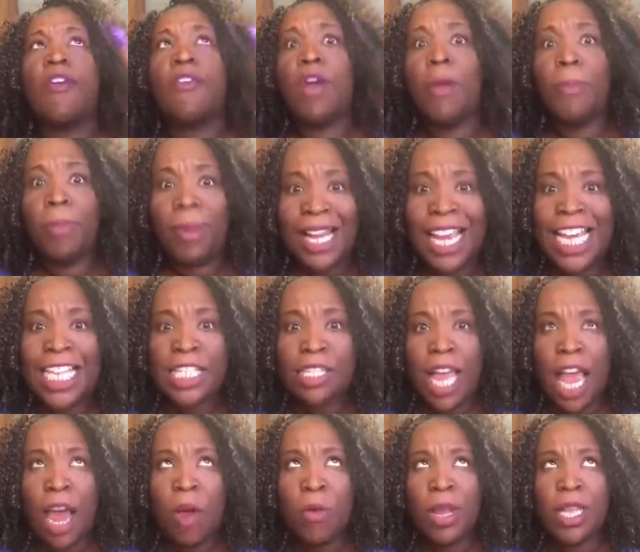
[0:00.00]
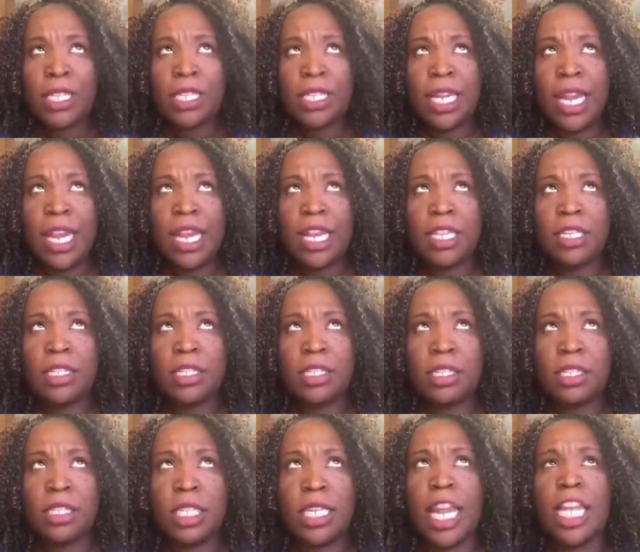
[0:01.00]
The place I went today
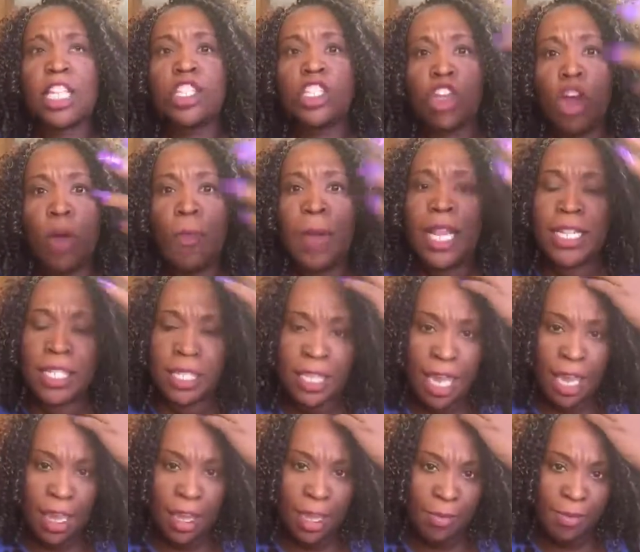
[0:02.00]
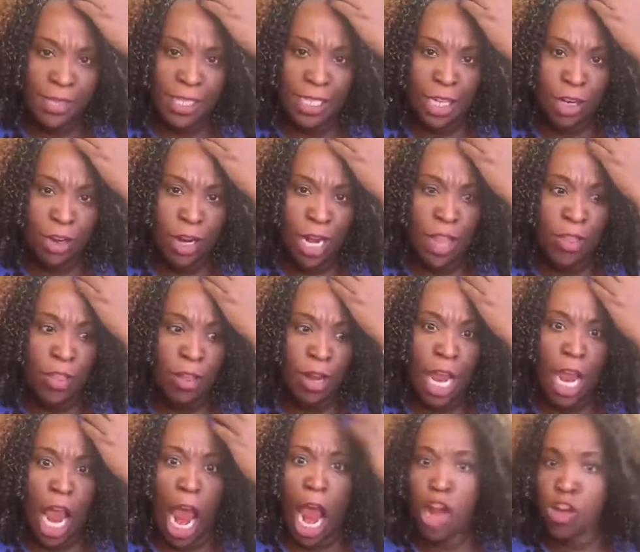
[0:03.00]
to go back to that center, and they're
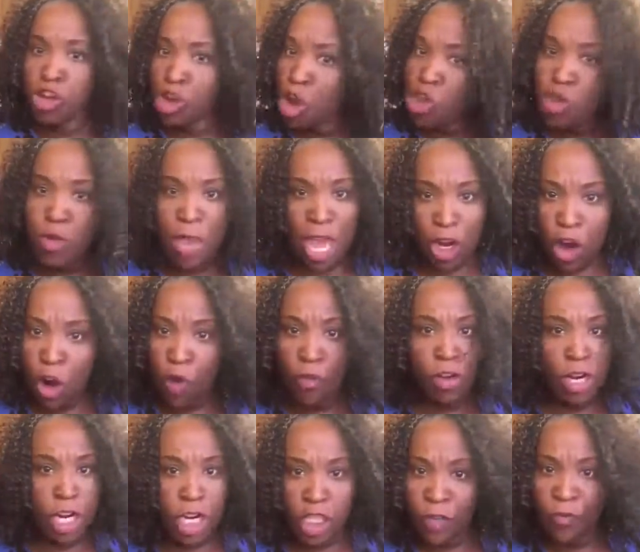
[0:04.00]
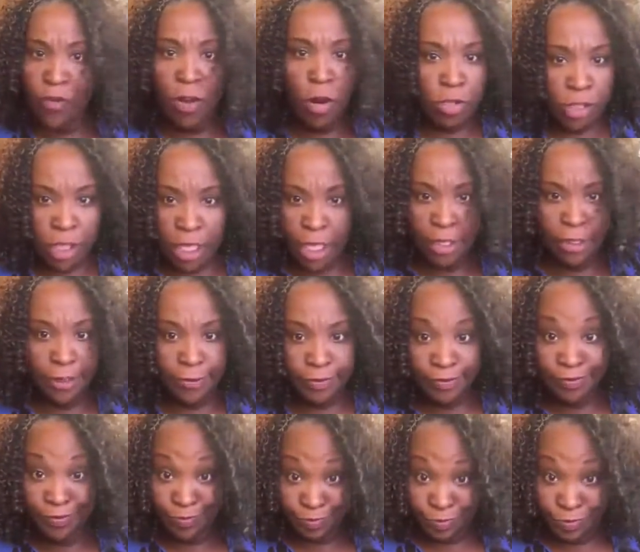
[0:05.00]
like, I know you had over 100 folks there,
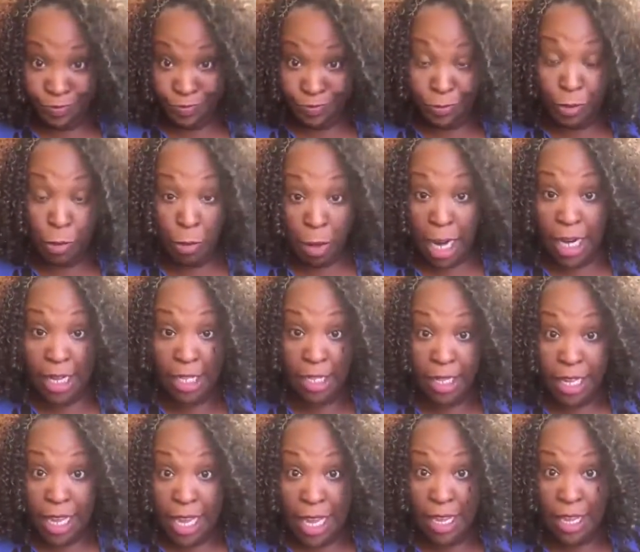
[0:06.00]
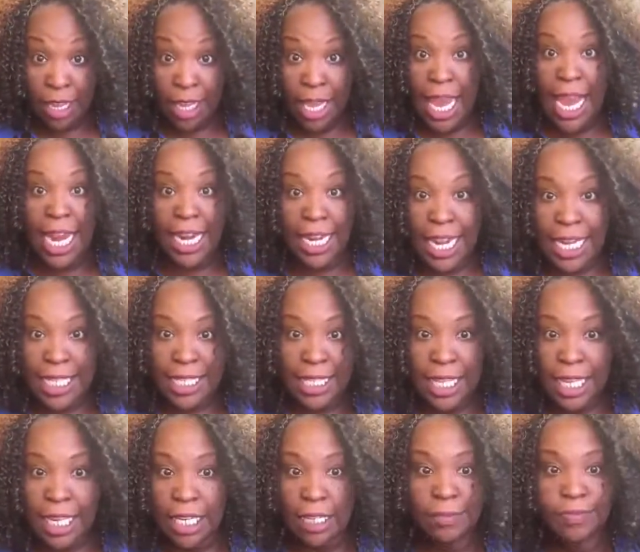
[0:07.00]
right? In less
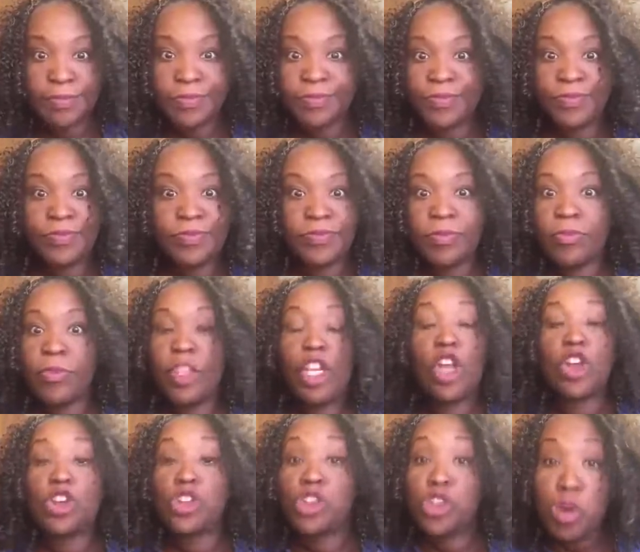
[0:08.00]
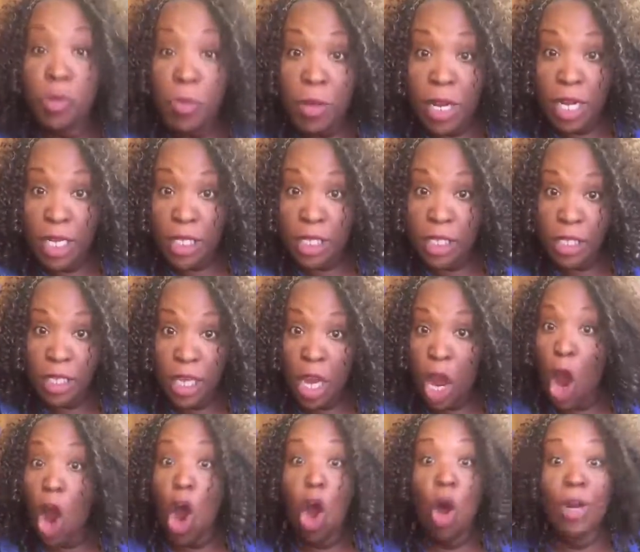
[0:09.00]
than 2 months.
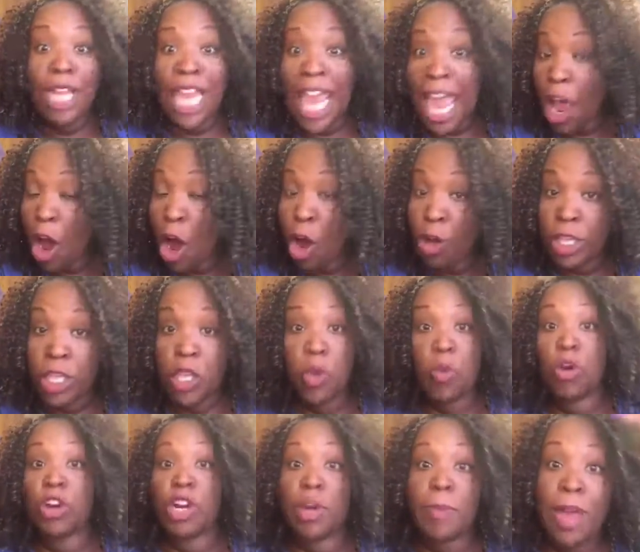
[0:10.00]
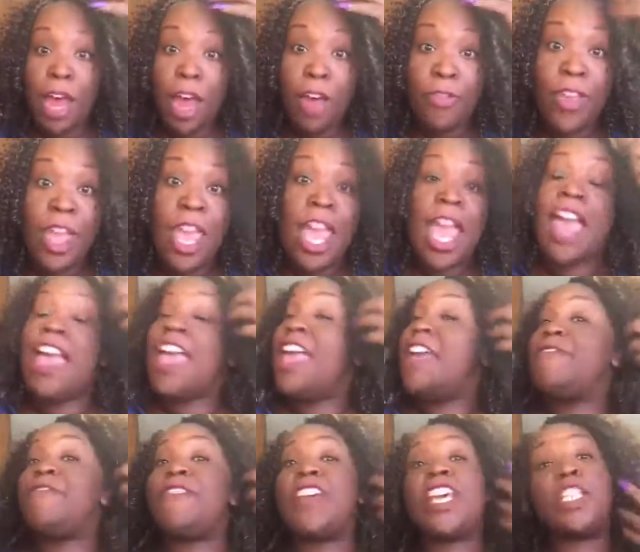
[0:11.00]
Only word of mouth
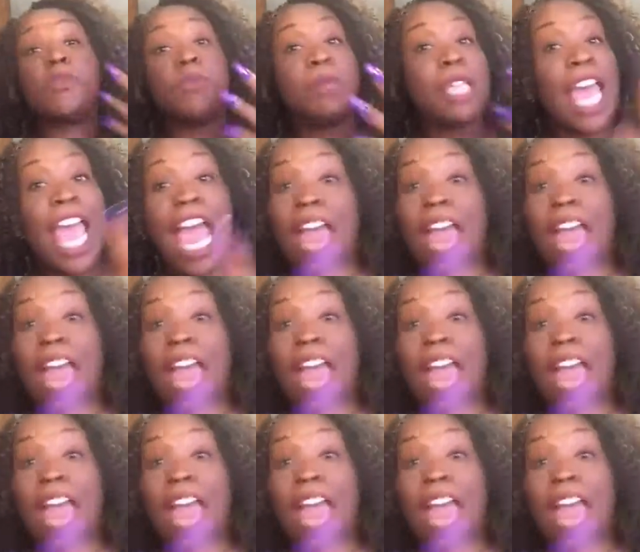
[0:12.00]
and Facebook